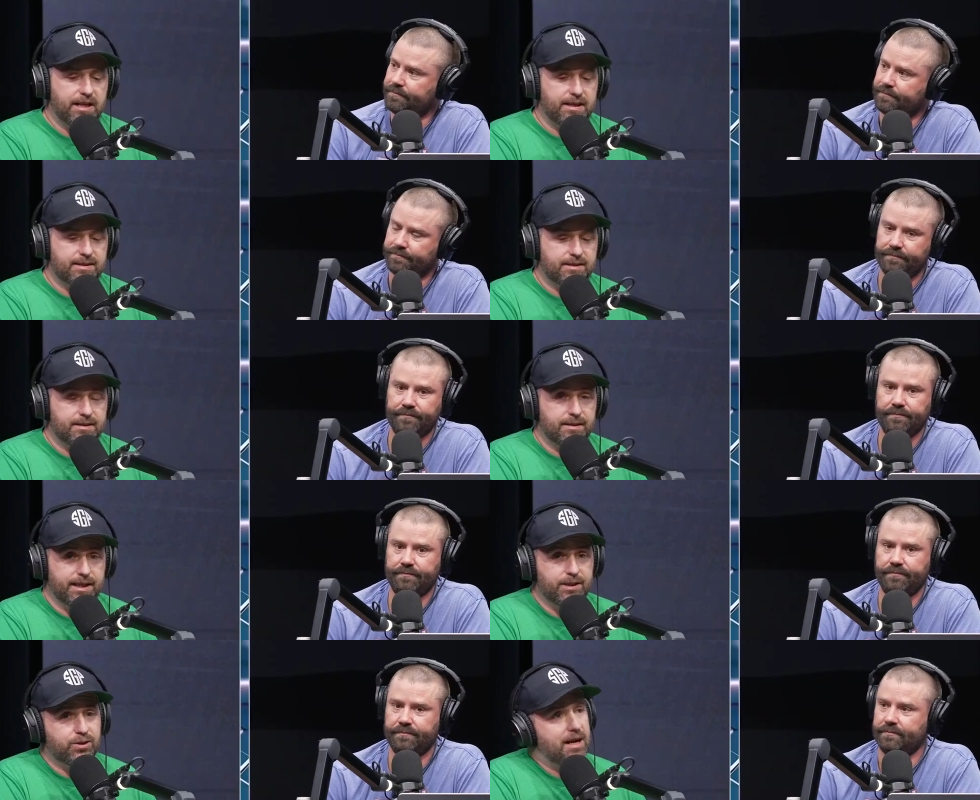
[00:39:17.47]
Speaker 1: is
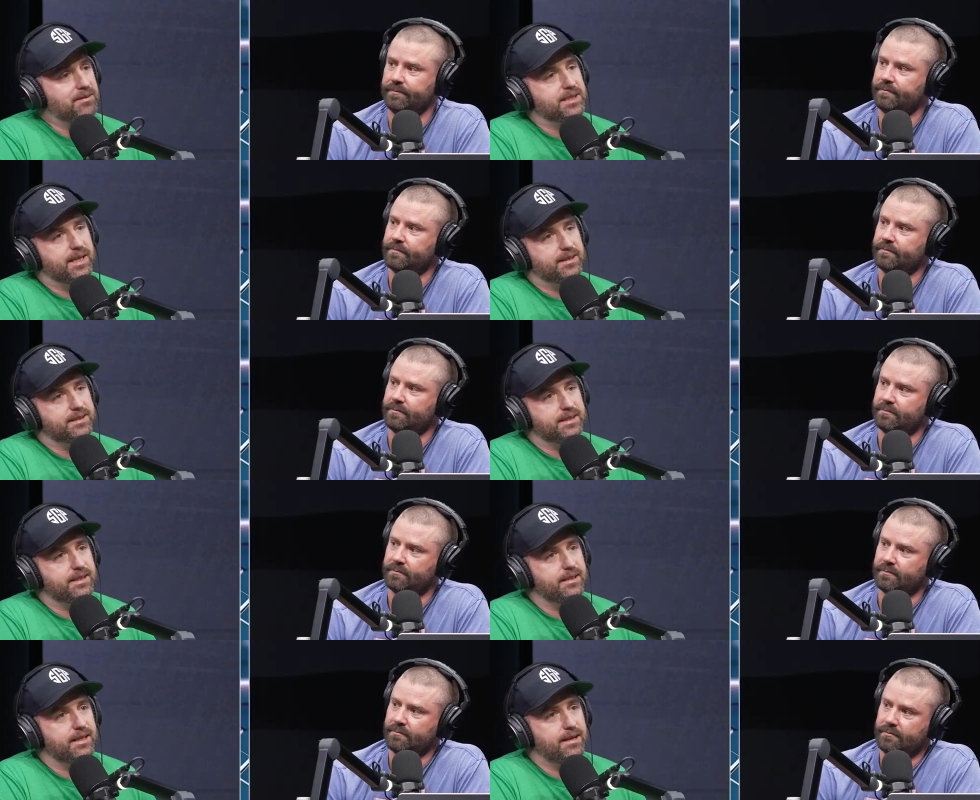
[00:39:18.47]
get Travis
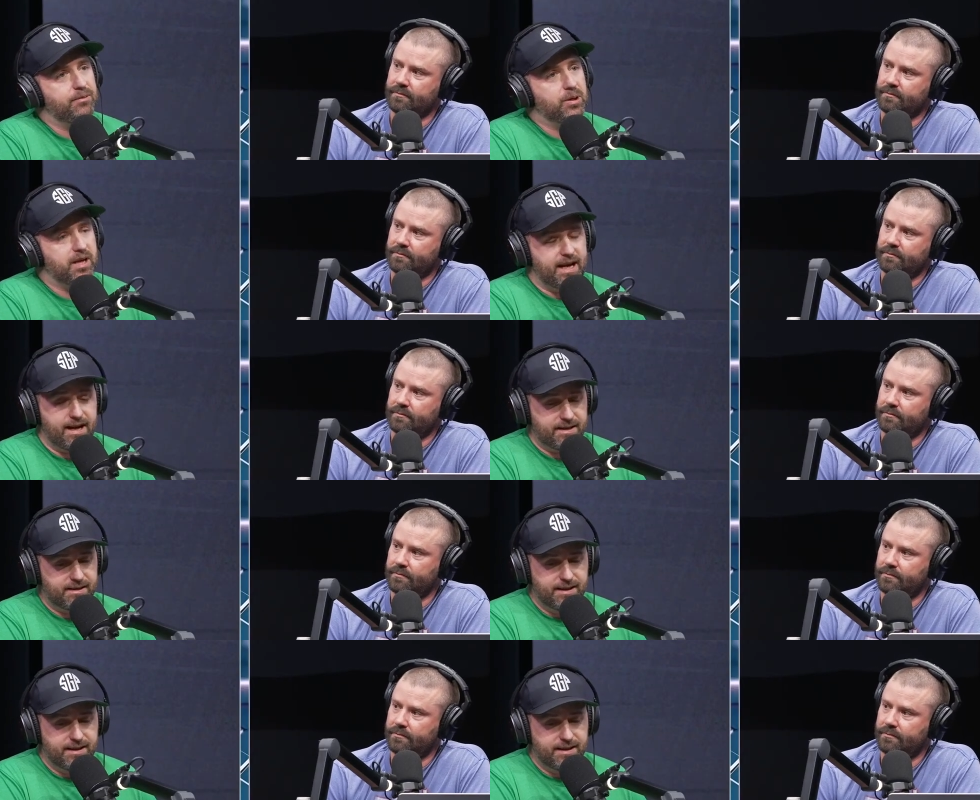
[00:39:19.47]
Kelce if you can.